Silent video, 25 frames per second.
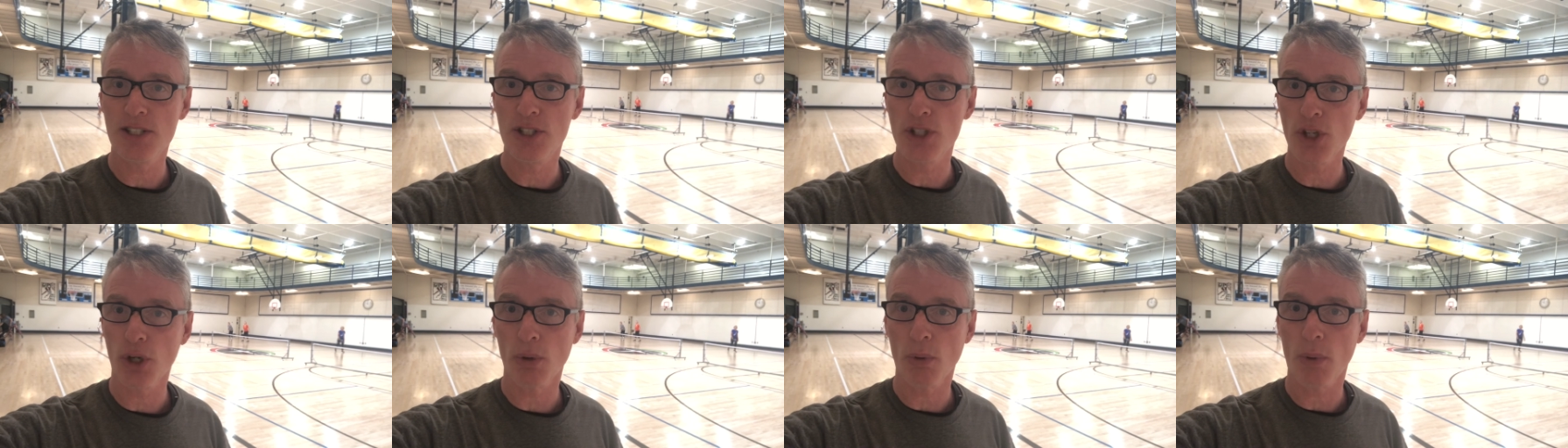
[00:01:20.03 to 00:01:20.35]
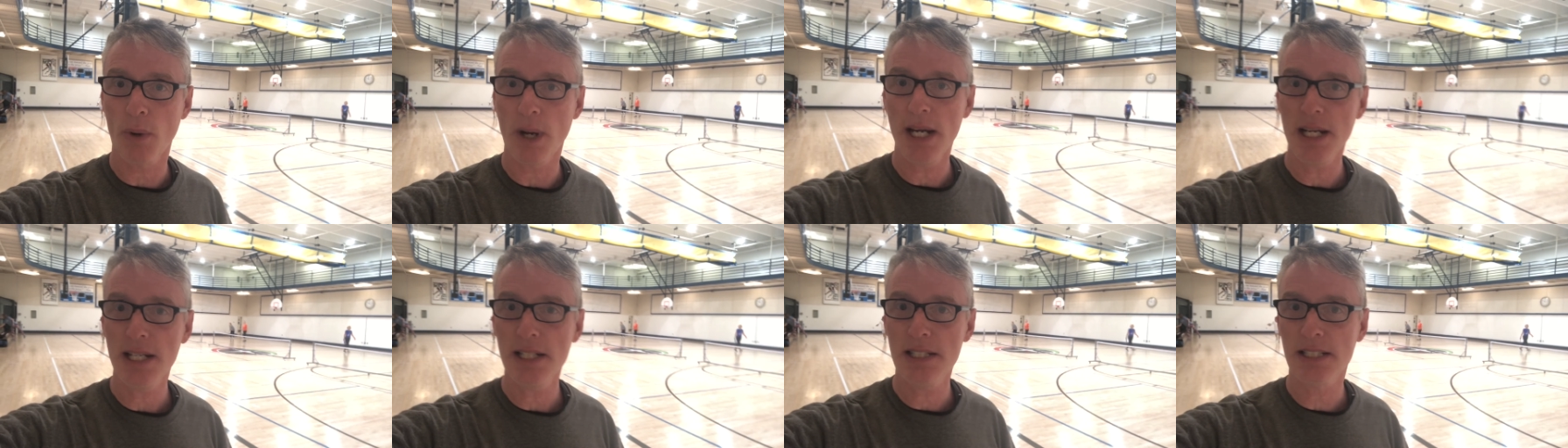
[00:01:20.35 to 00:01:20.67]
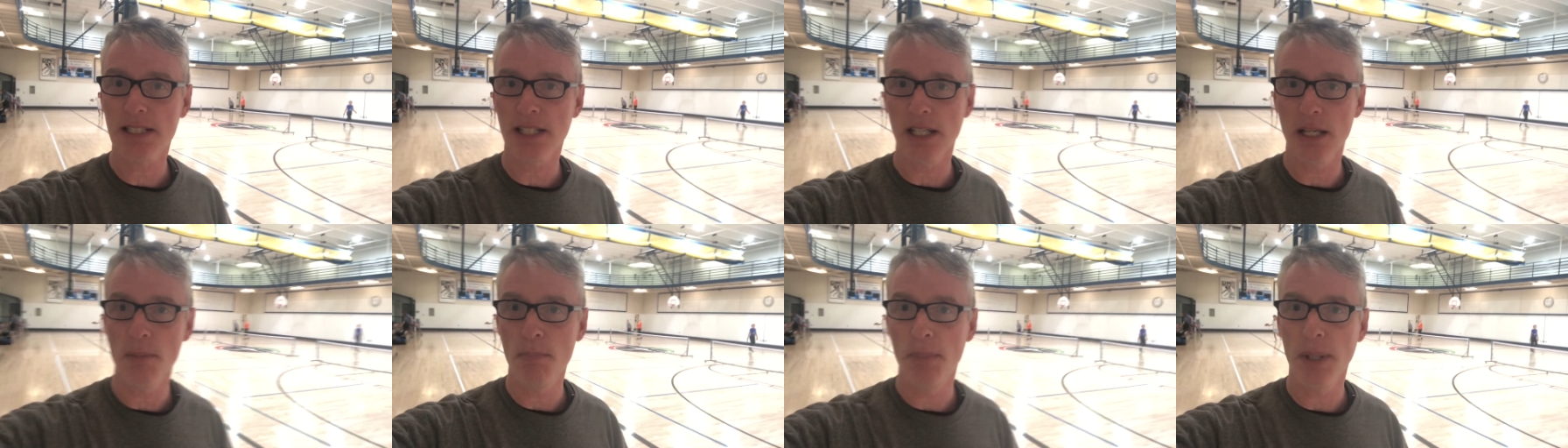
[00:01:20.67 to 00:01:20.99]
degrades
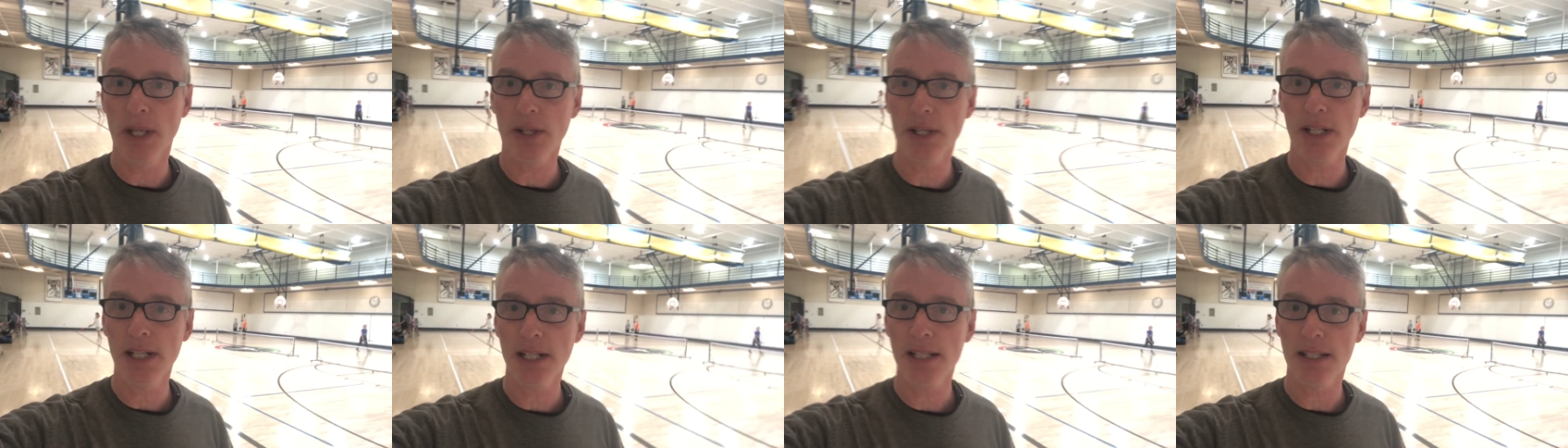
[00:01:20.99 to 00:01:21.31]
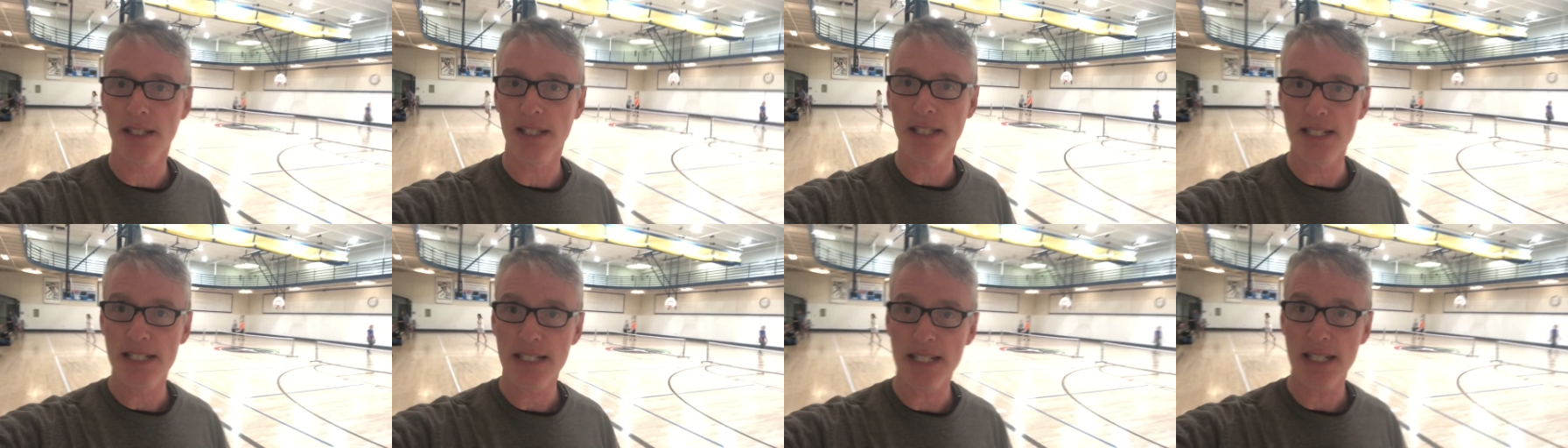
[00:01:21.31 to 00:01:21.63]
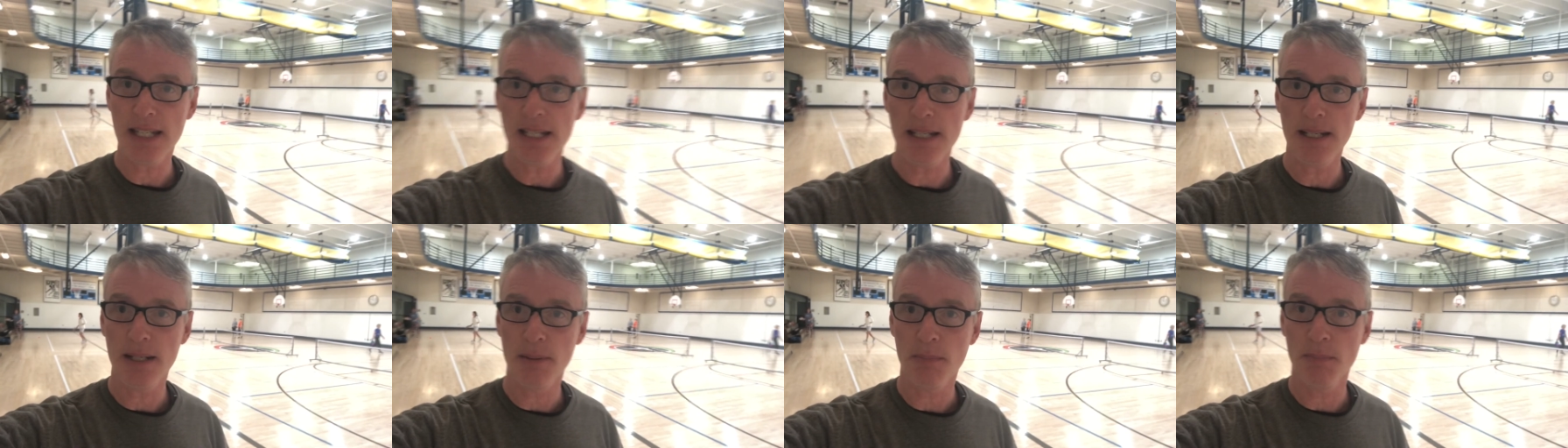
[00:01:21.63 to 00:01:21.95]
the ability of the
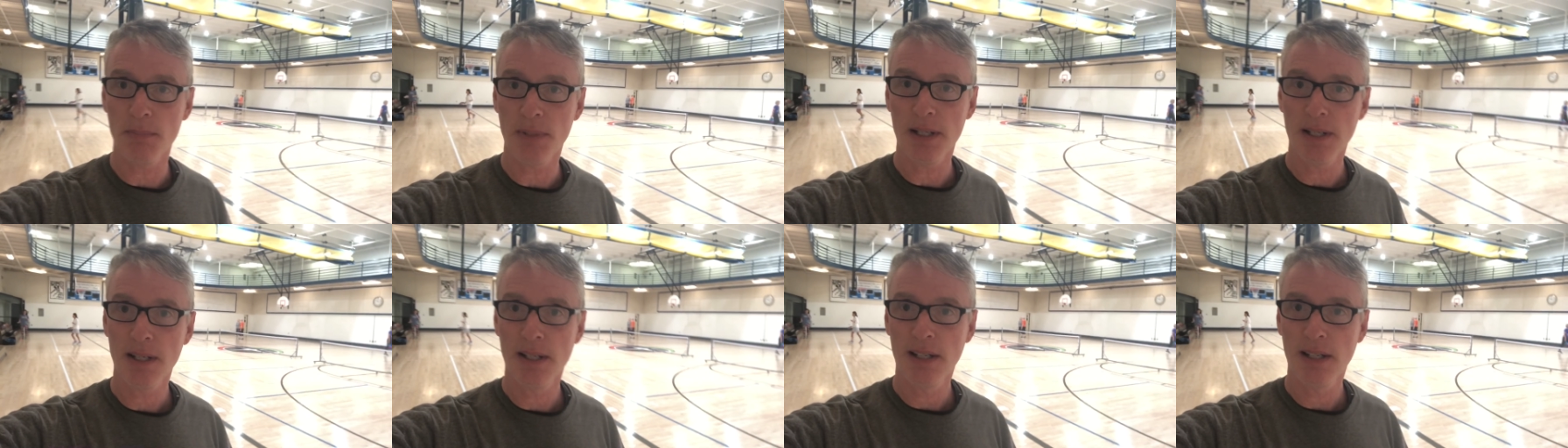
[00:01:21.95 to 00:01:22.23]
team